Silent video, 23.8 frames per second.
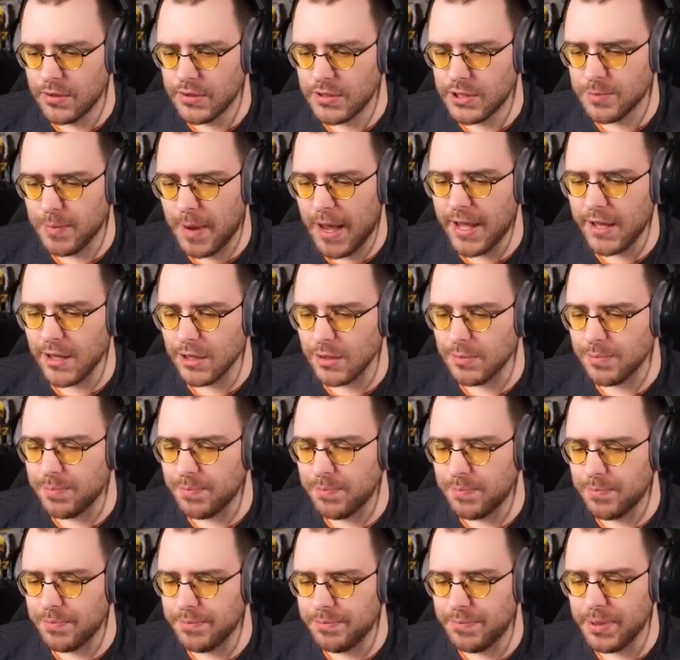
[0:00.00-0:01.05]
Smile
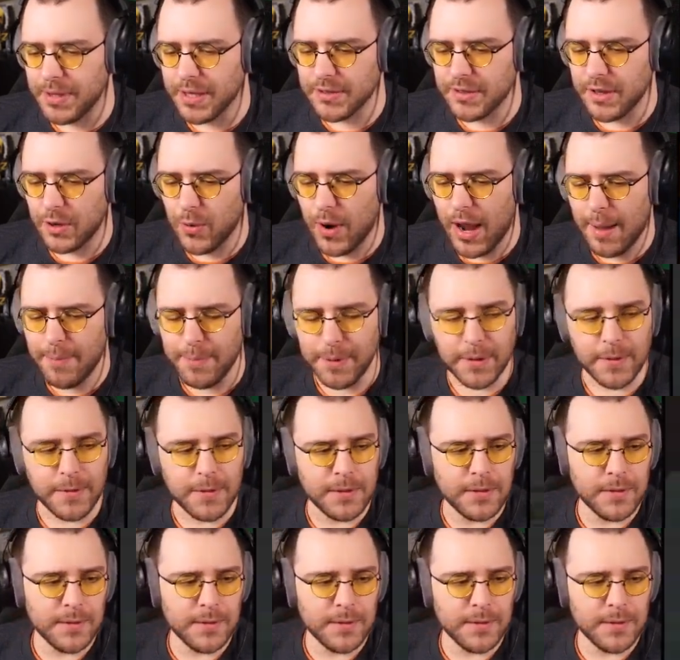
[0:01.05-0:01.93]
because it happened.